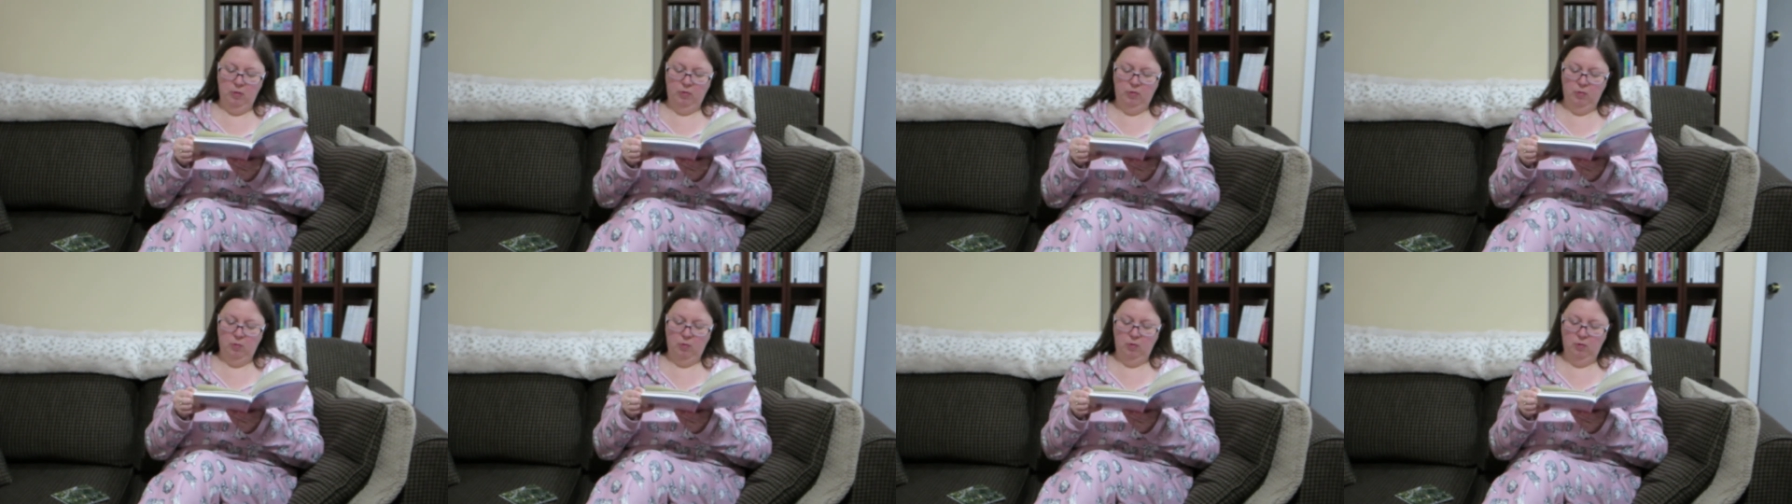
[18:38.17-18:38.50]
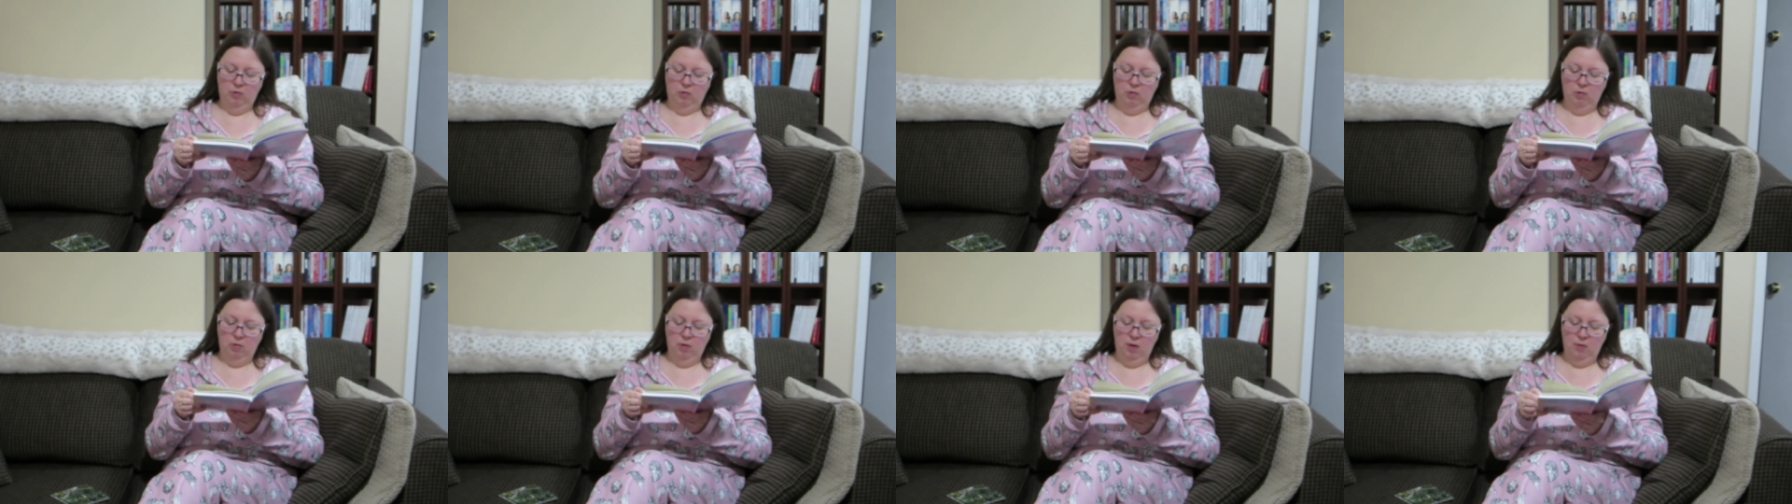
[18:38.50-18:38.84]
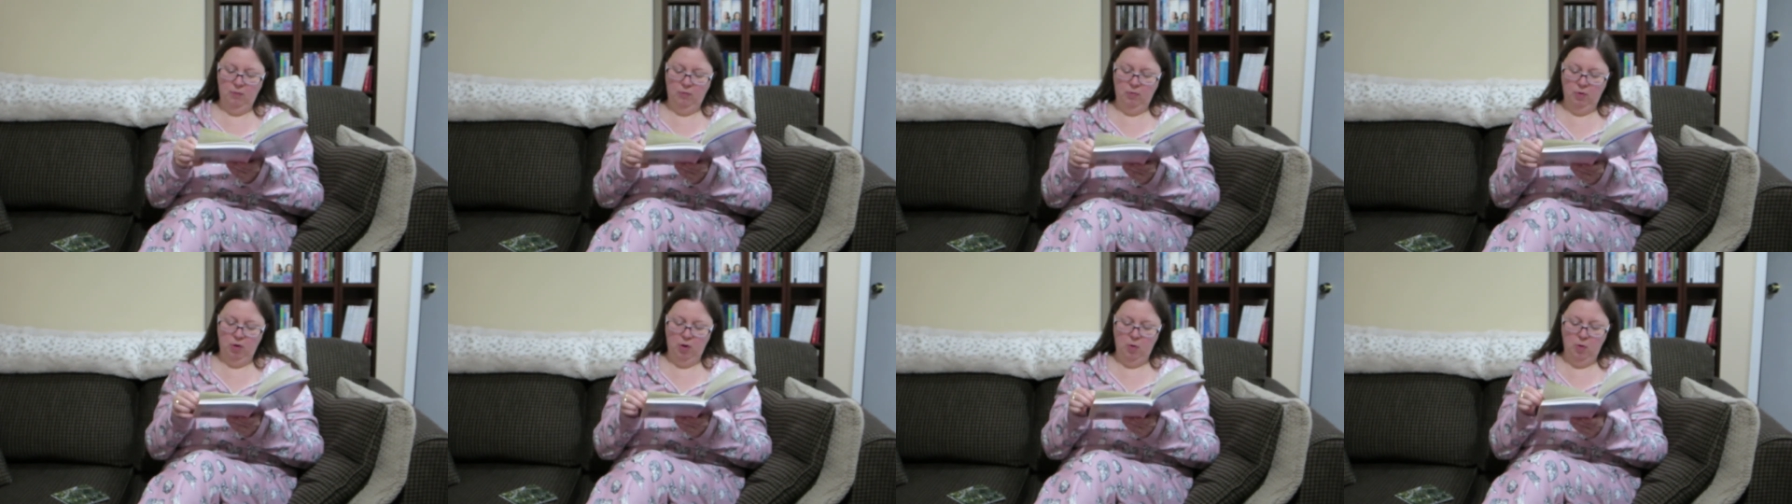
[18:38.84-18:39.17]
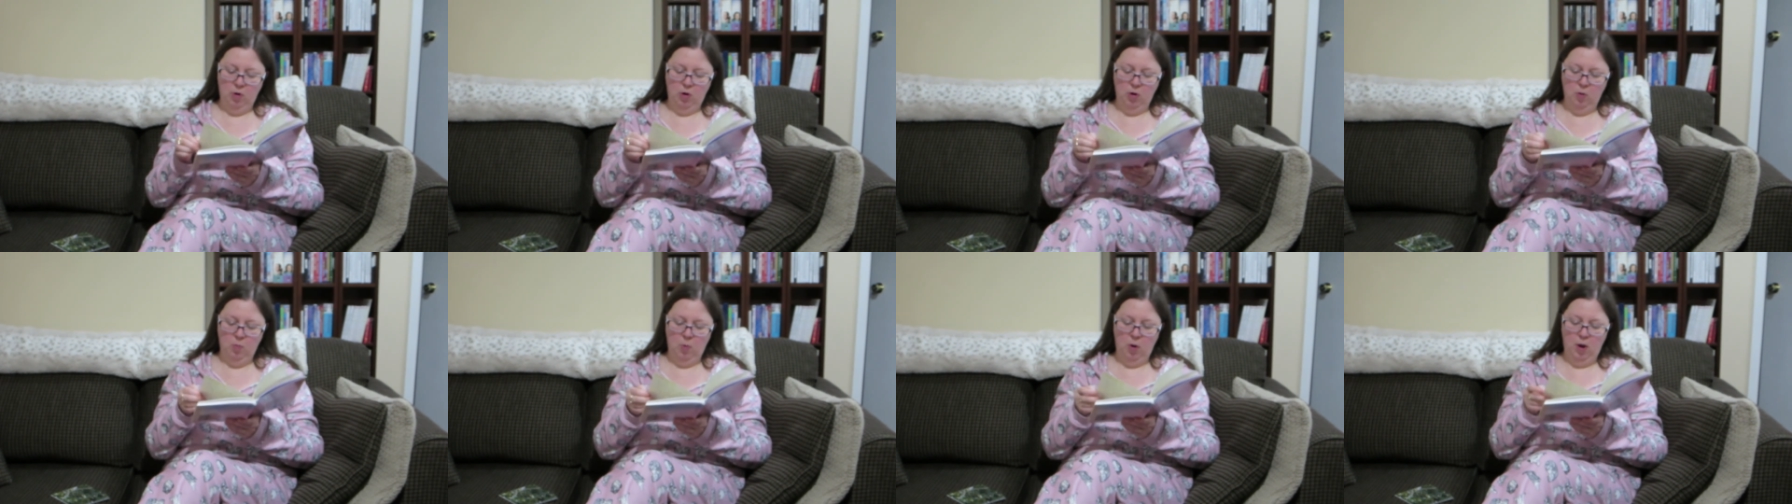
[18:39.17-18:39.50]
so it's too late for you
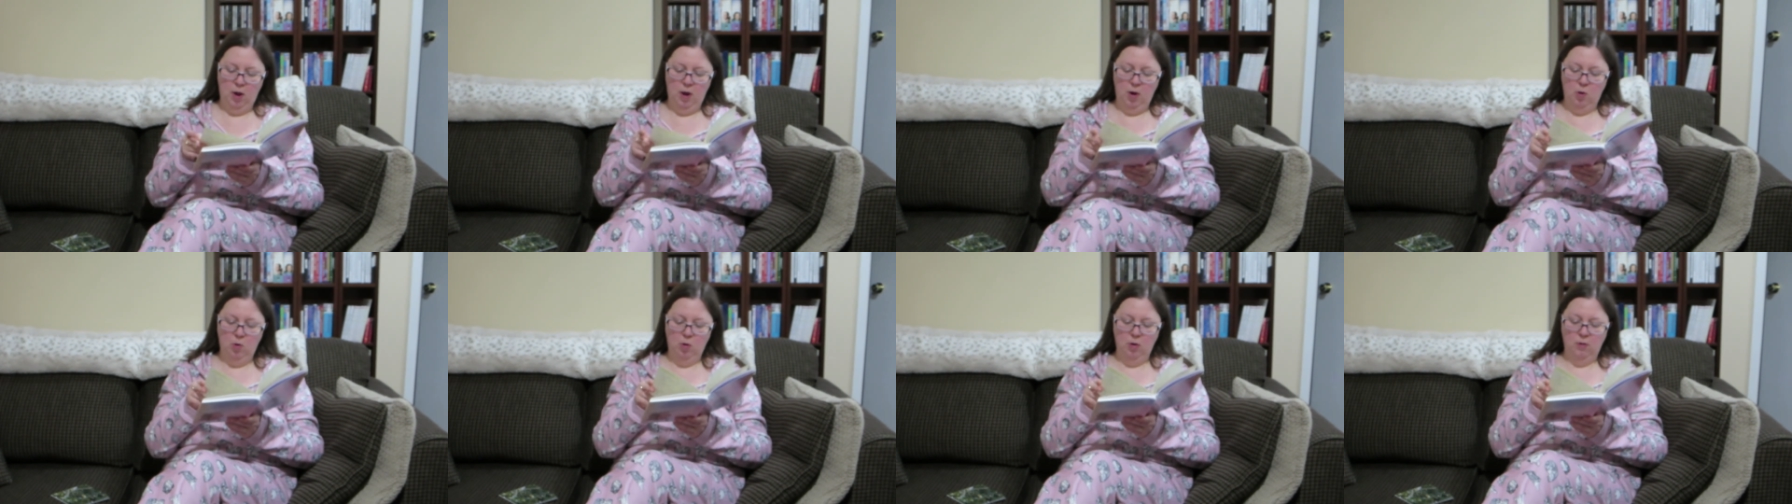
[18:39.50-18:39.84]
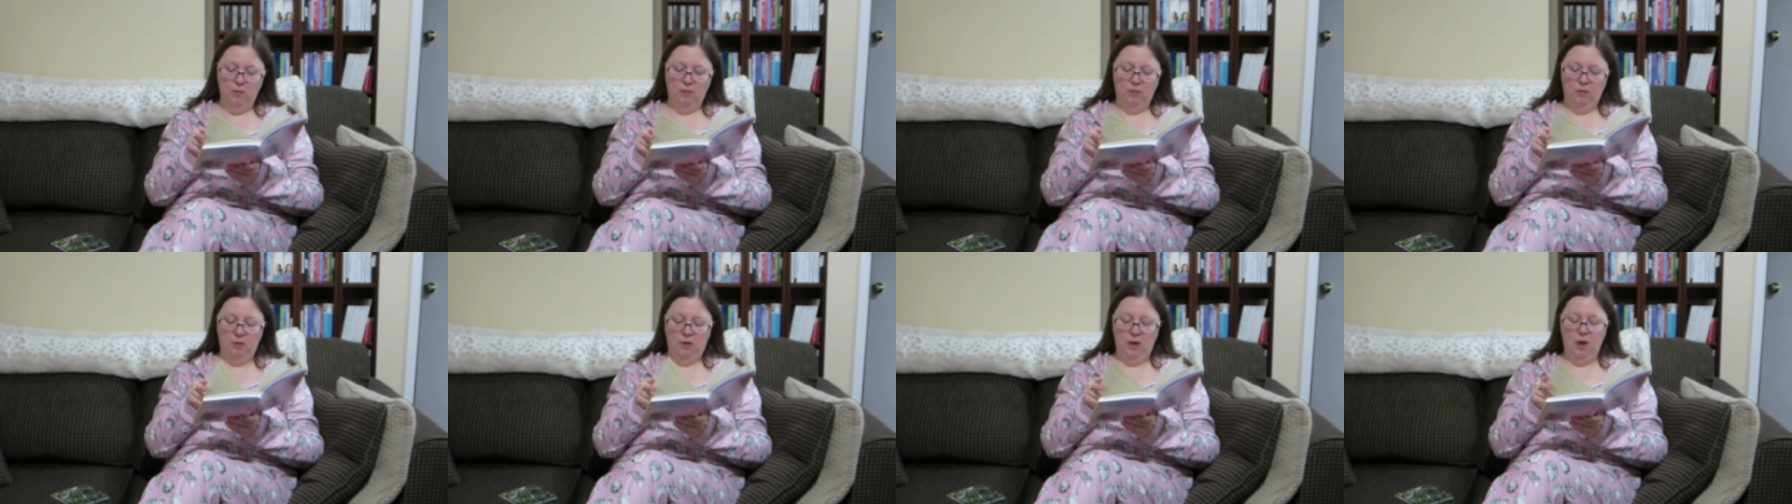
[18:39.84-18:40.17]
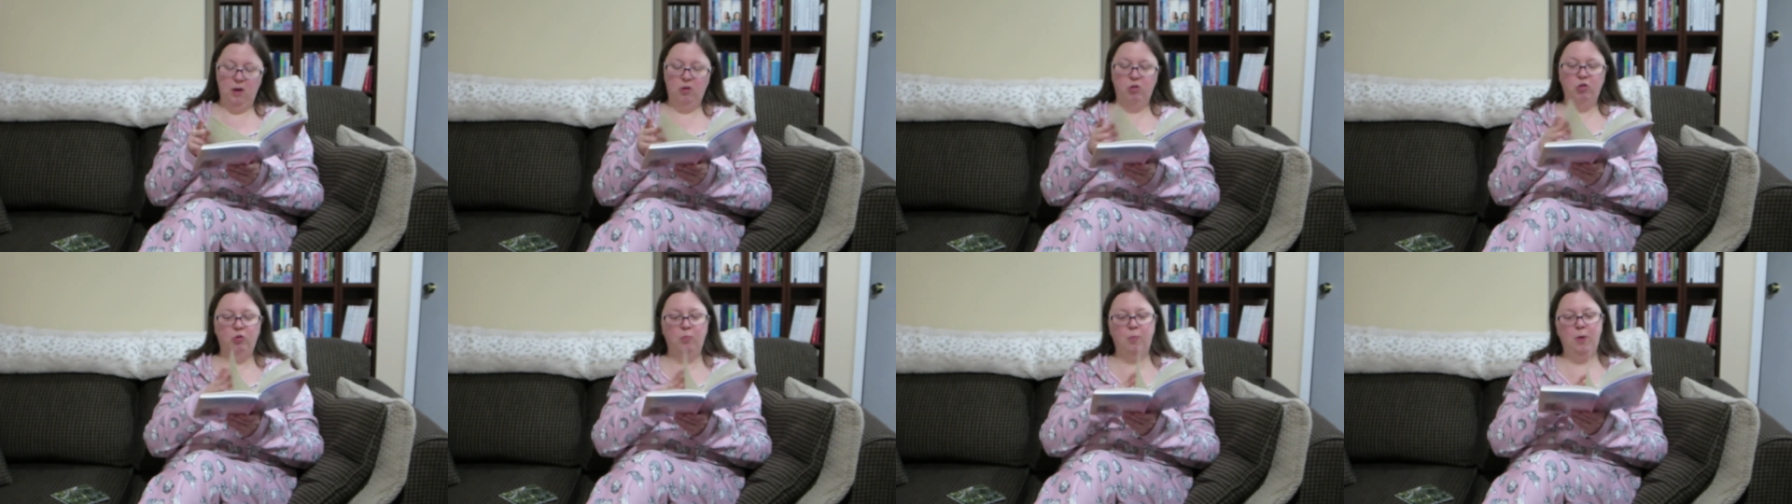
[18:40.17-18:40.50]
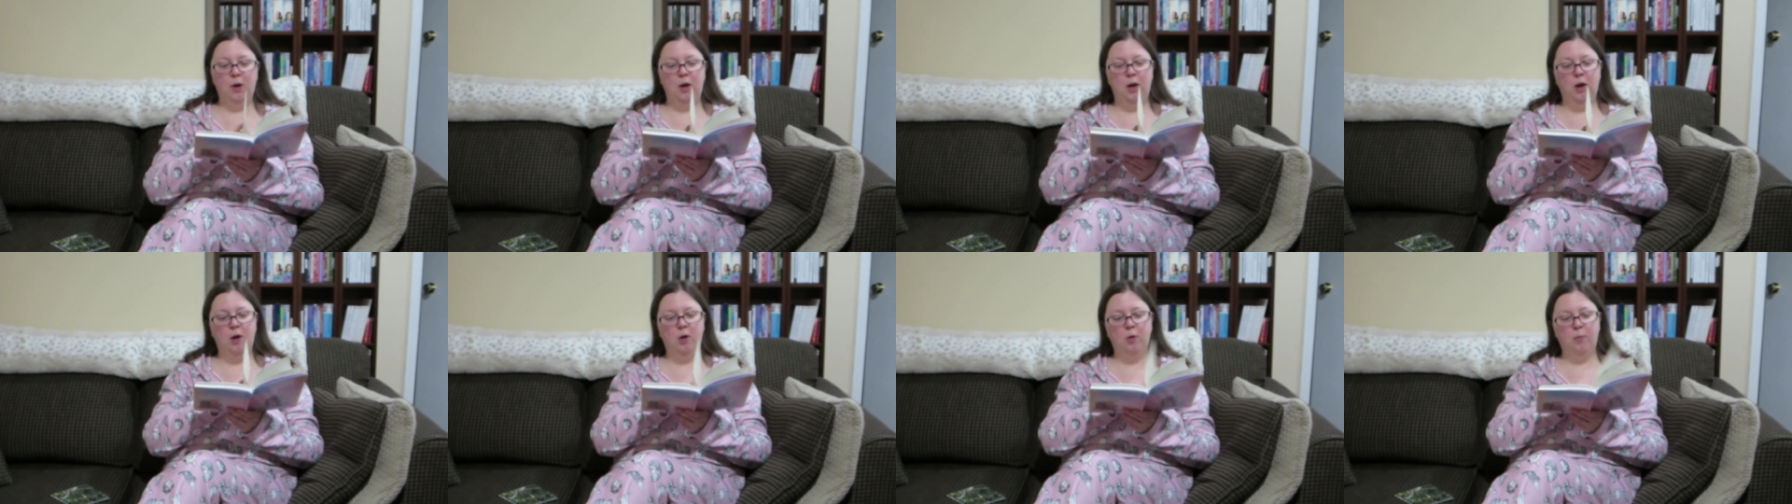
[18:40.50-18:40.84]
and your white horse to catch me
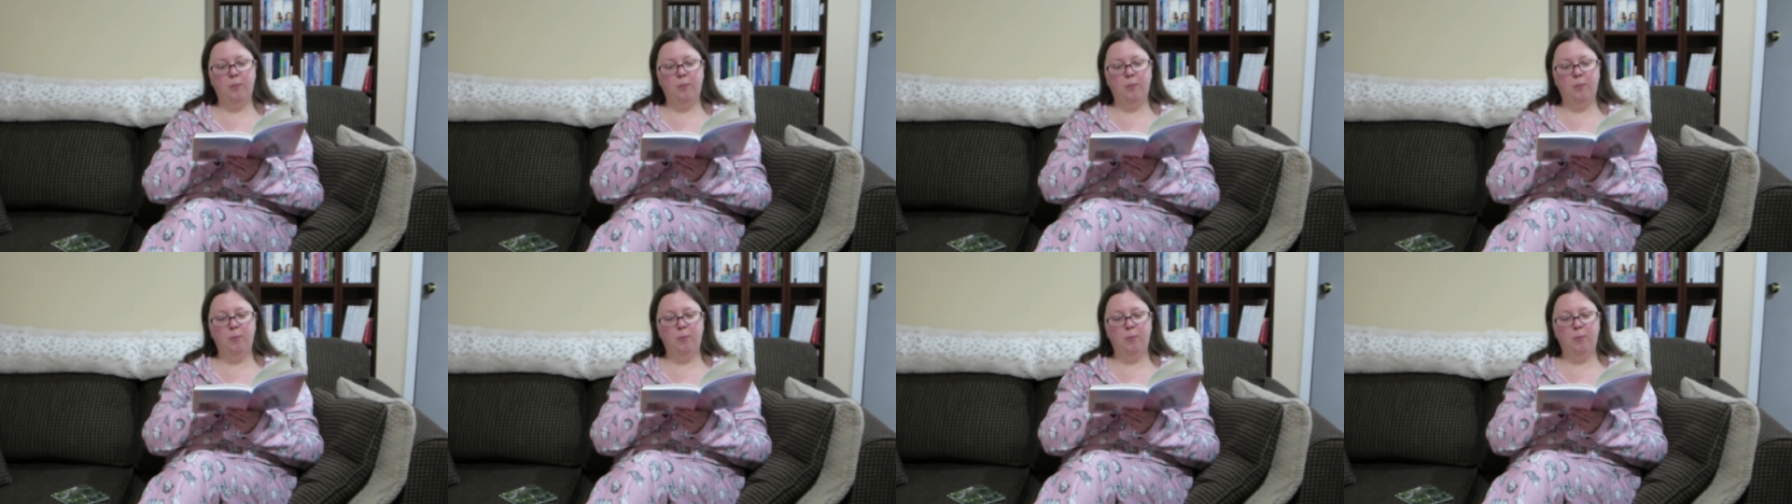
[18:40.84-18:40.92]
now.